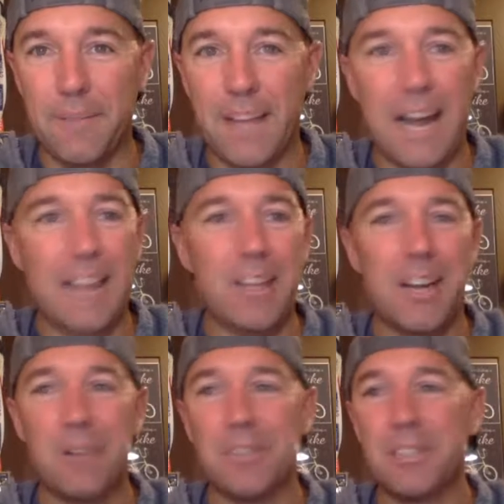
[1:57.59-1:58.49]
I thought
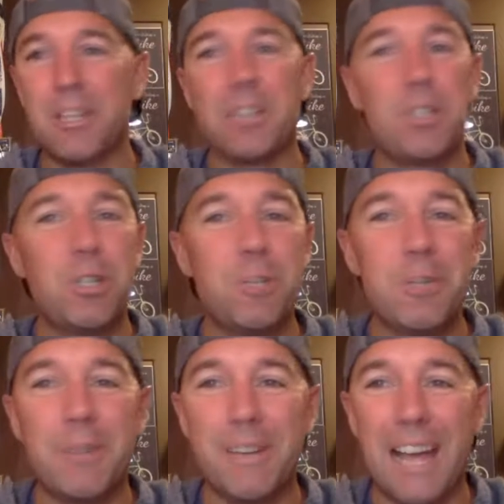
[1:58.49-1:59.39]
I was this super
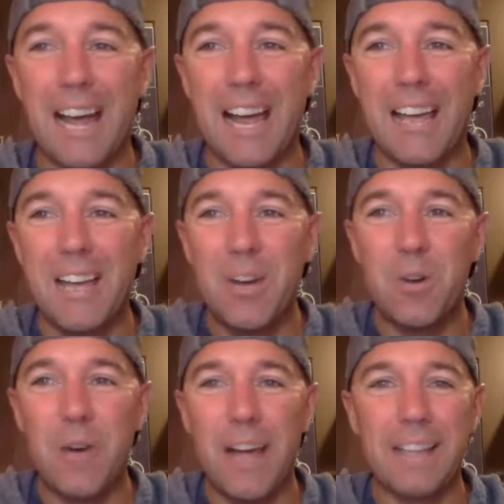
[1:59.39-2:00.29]
smart guy
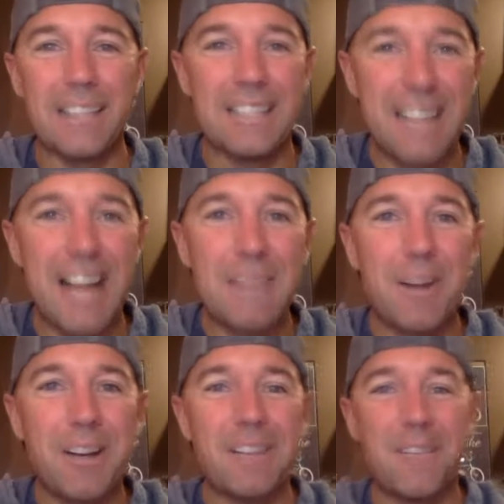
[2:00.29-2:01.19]
who had the stock
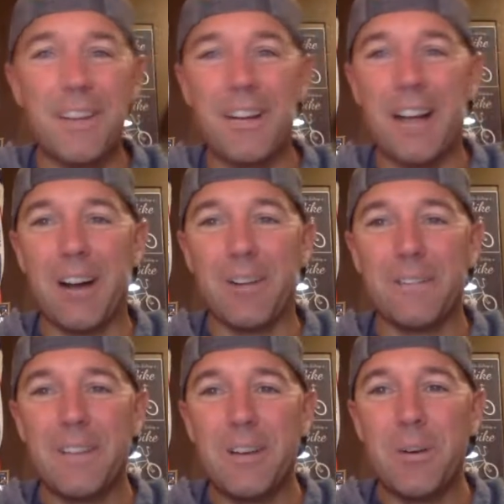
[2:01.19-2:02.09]
market figured out,
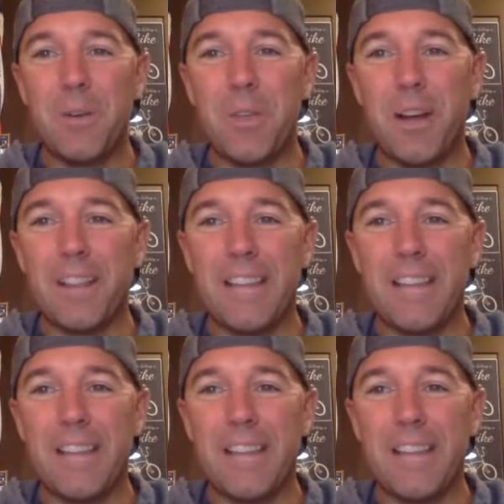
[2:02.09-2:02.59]
who thought